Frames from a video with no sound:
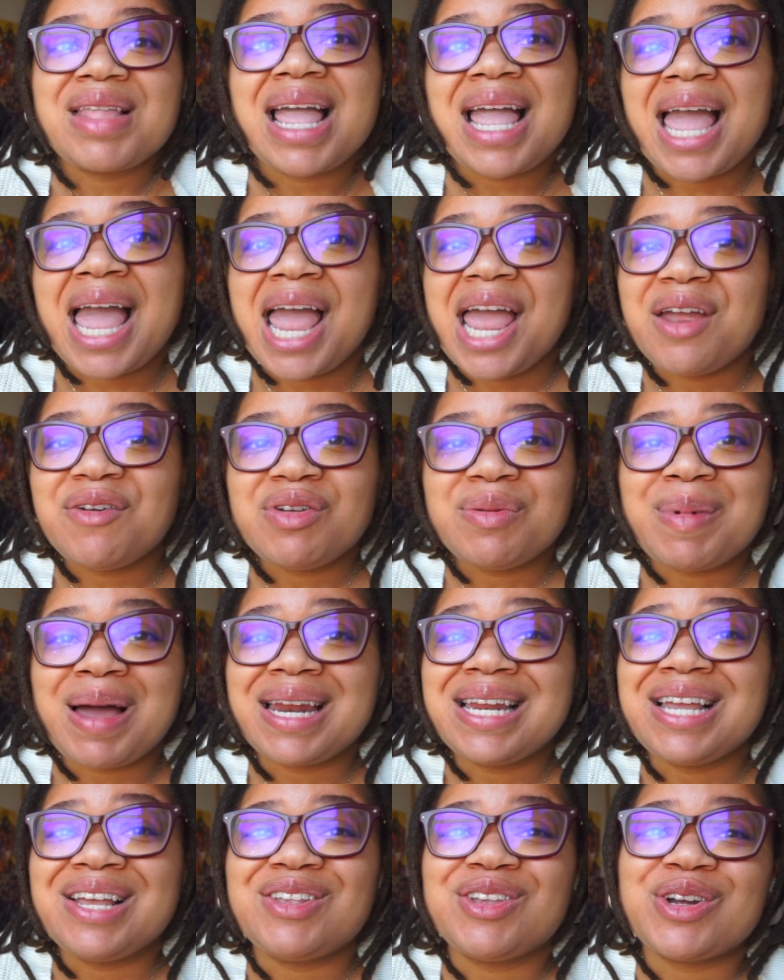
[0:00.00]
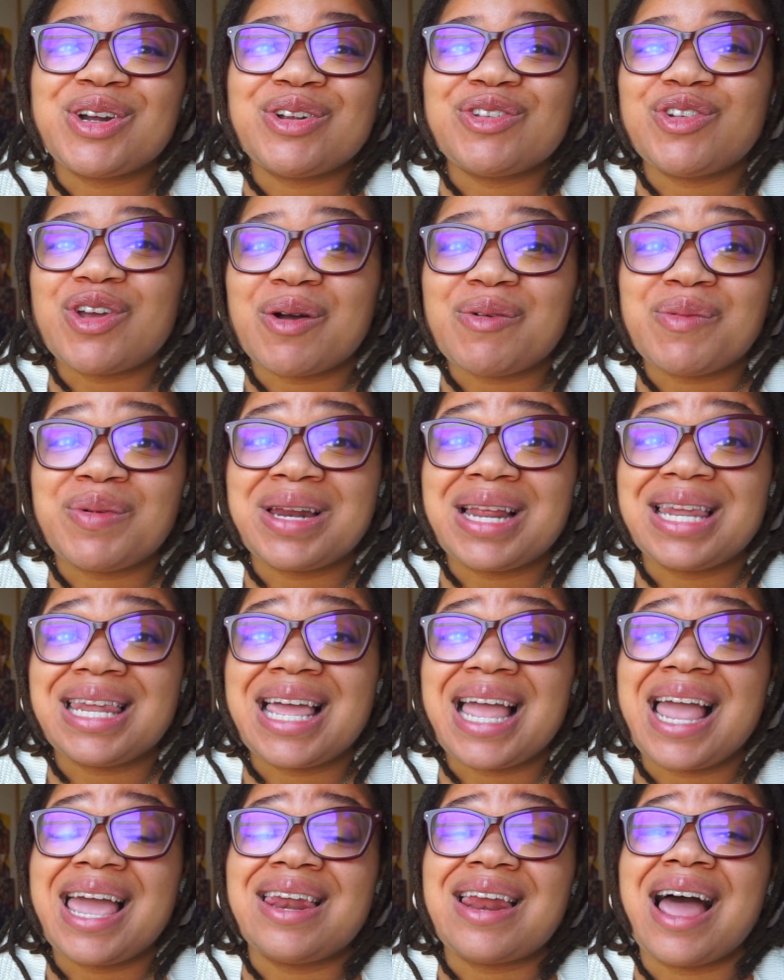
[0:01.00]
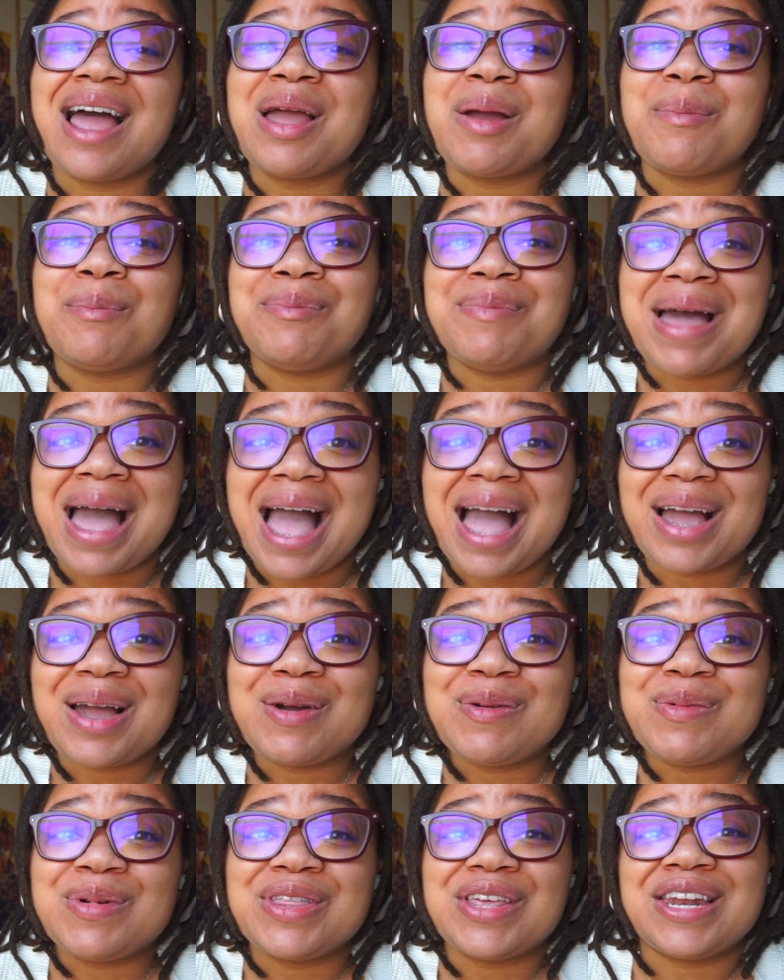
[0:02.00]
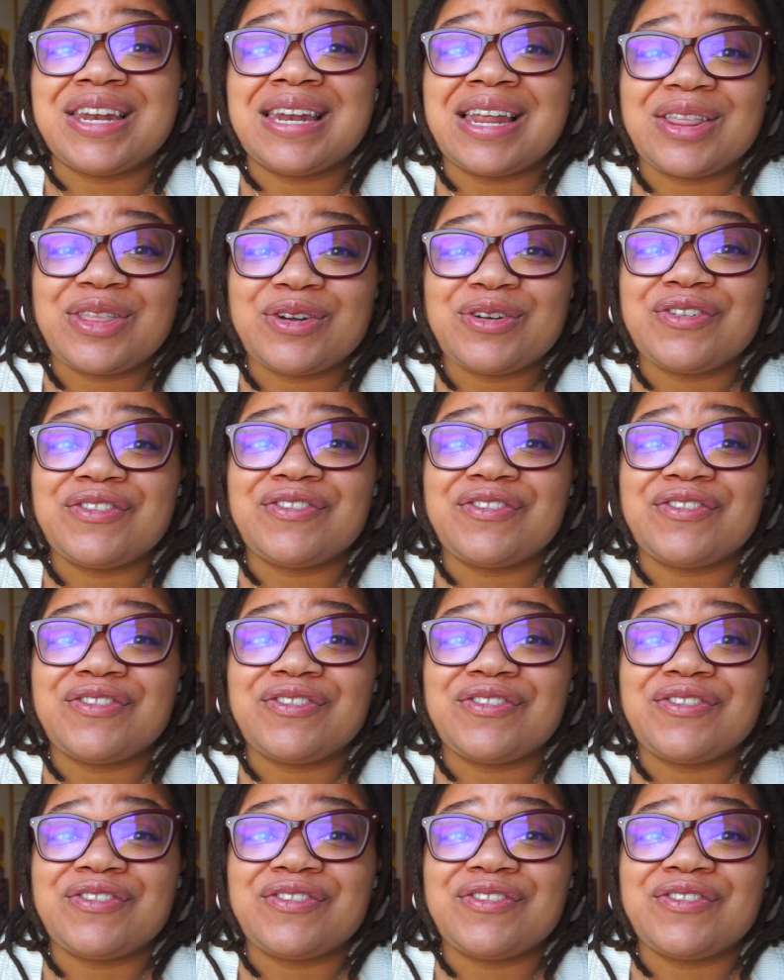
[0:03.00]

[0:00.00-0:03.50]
Hey everybody, it's your girl Travel with LA, and I am back with another